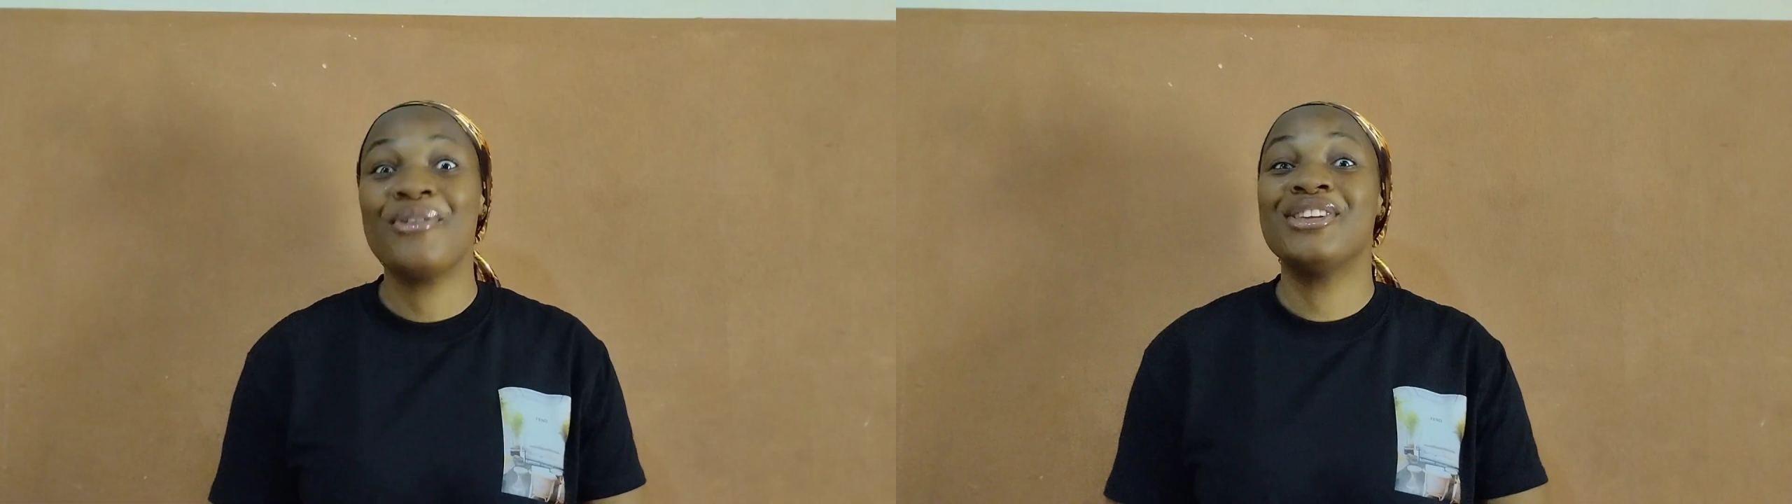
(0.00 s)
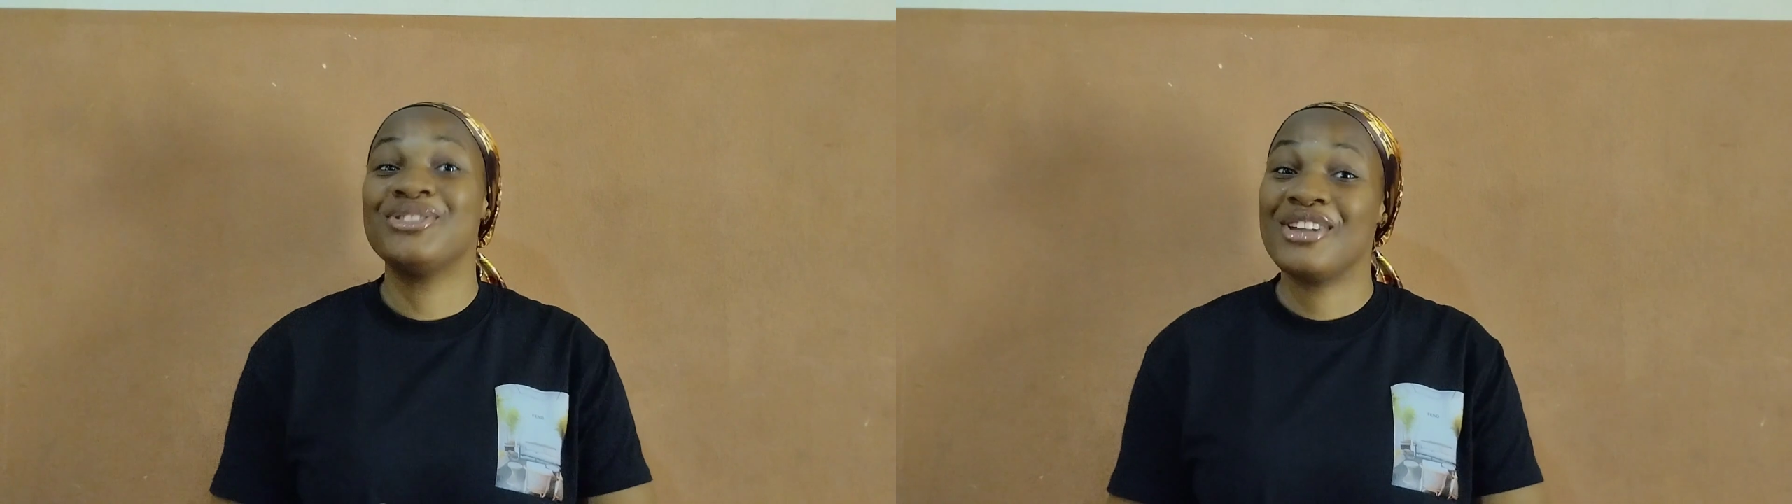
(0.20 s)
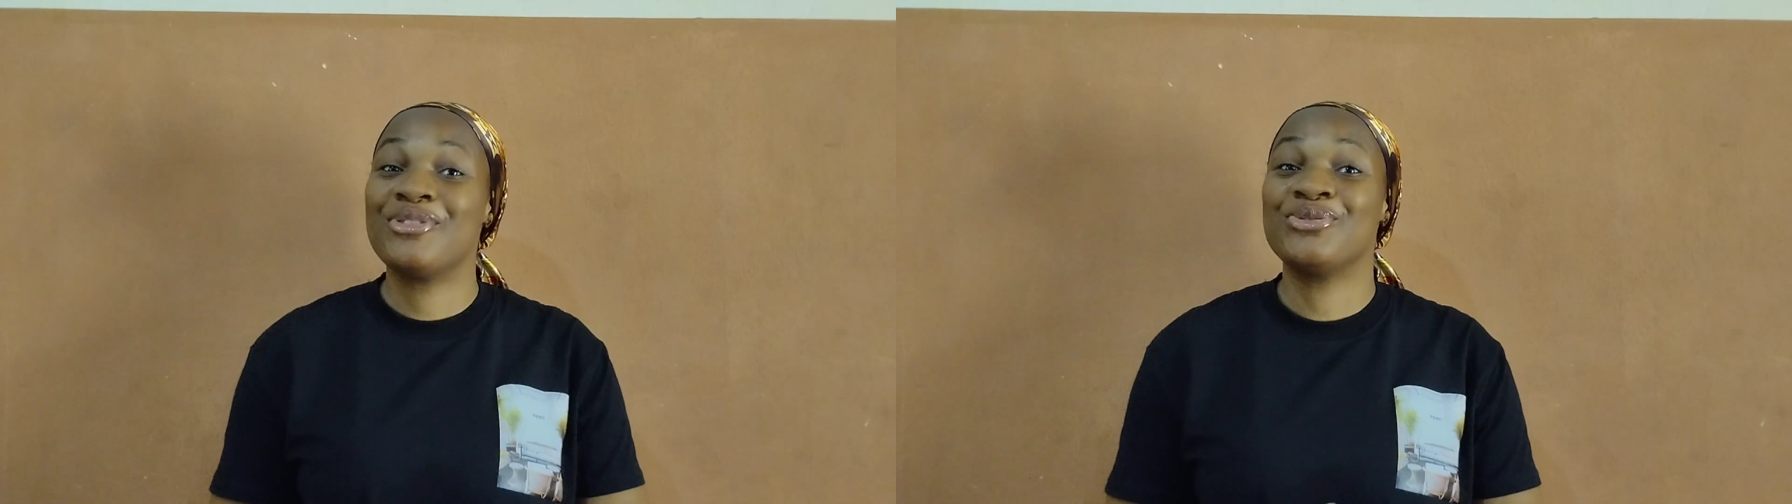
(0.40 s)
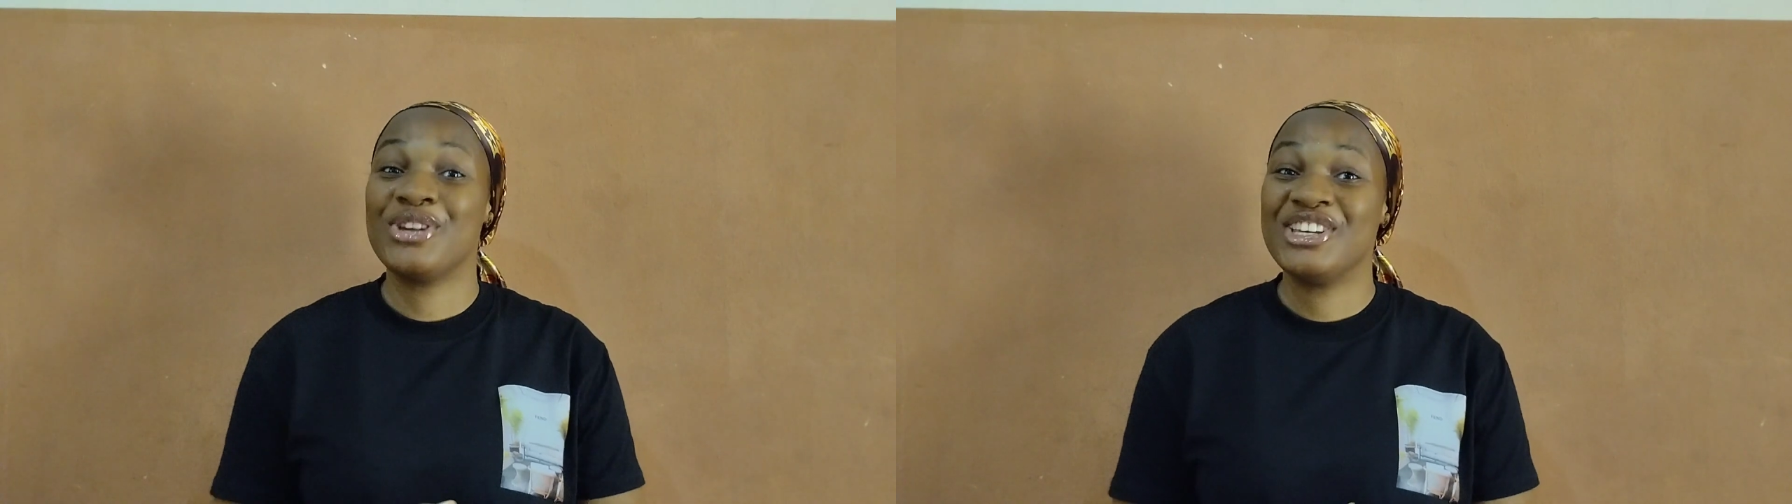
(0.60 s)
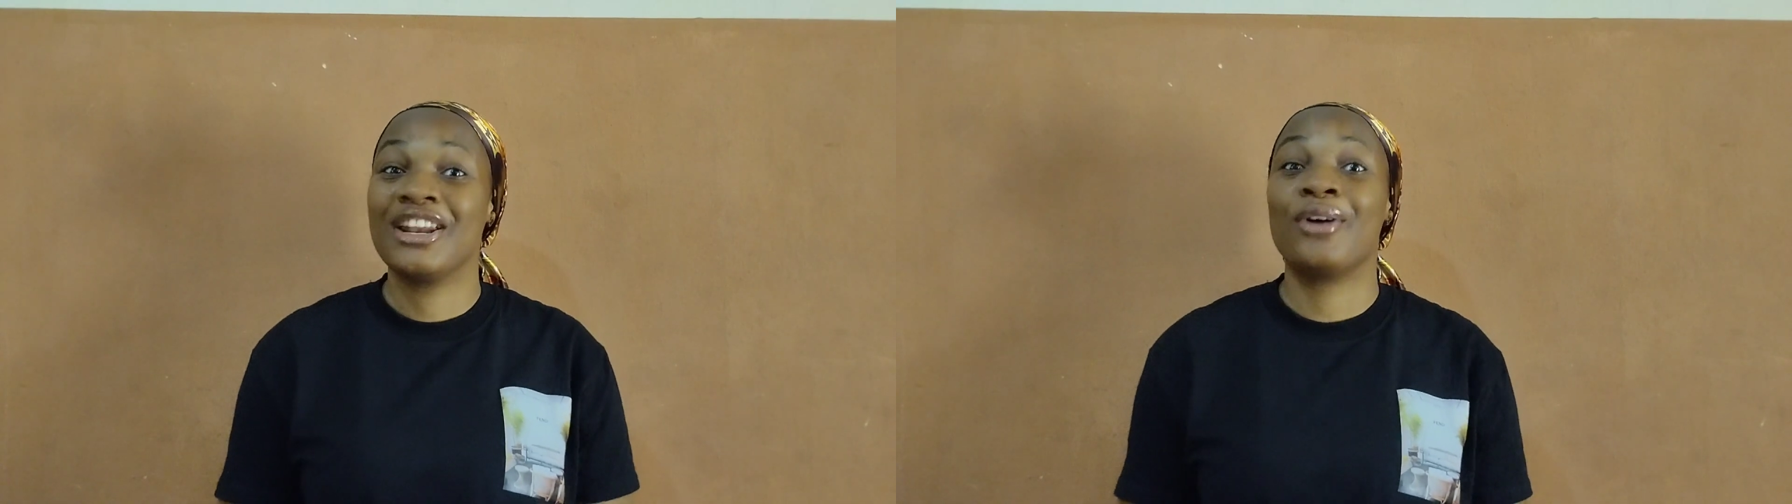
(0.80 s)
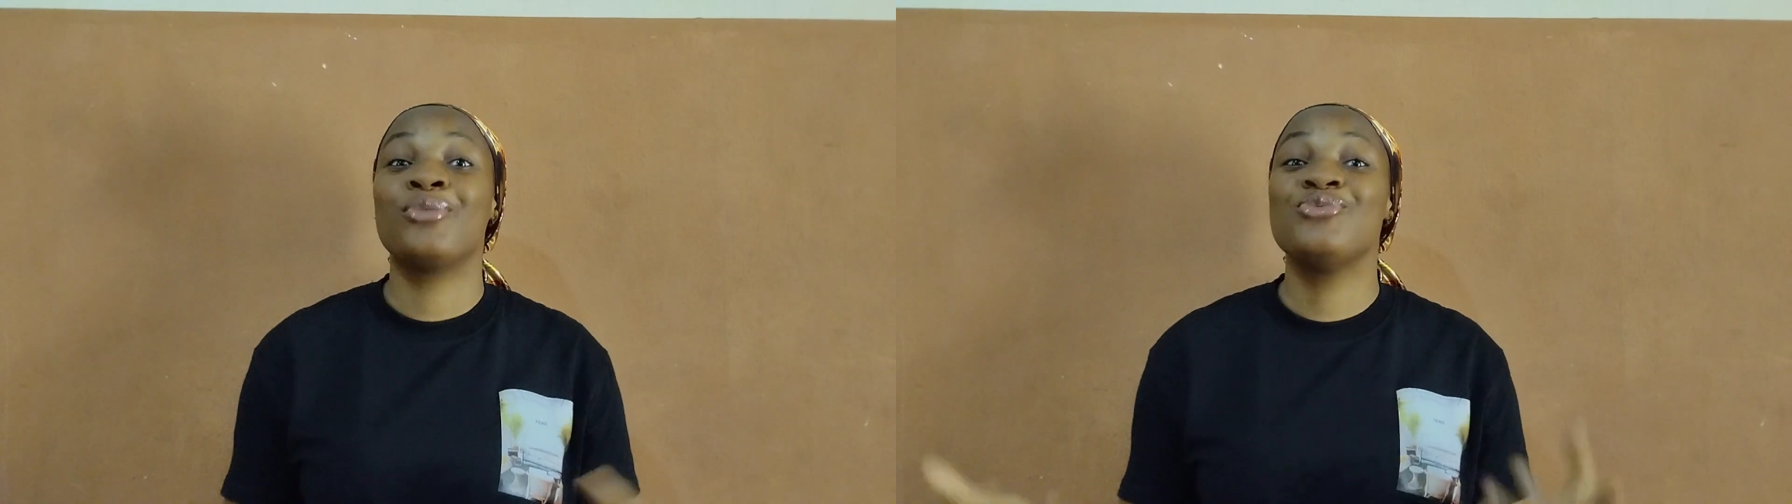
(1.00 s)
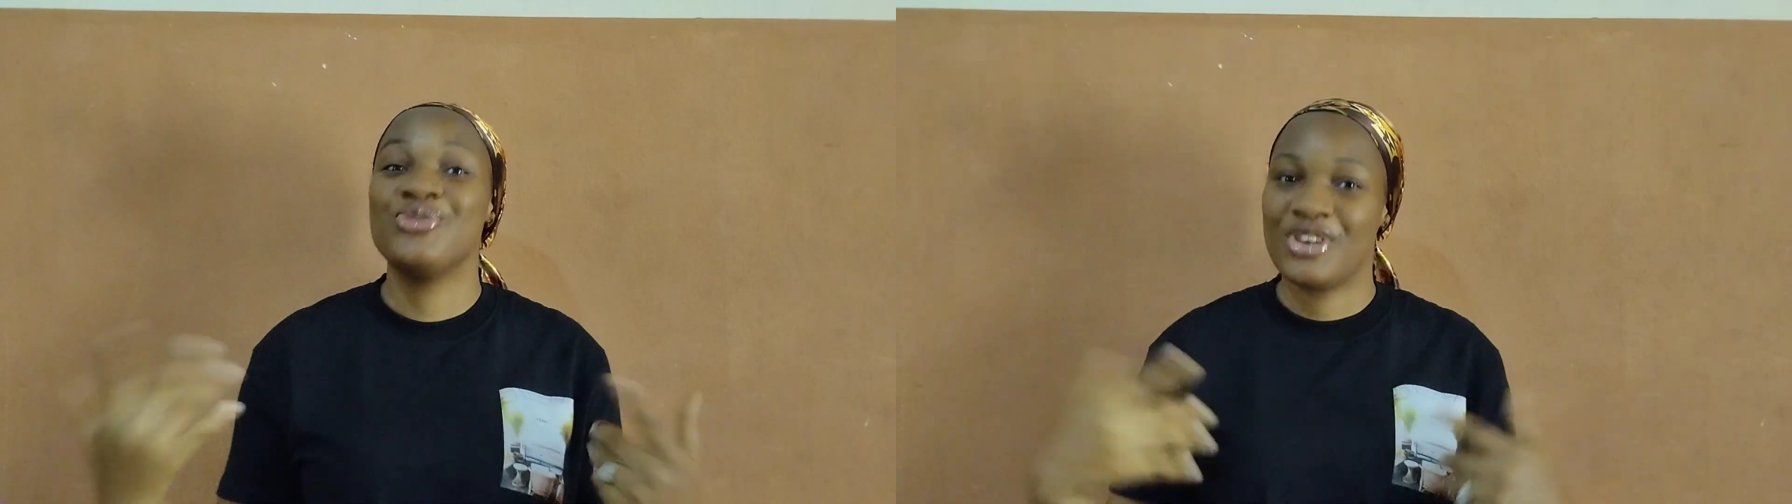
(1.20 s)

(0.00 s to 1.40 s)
Then that was when he now knew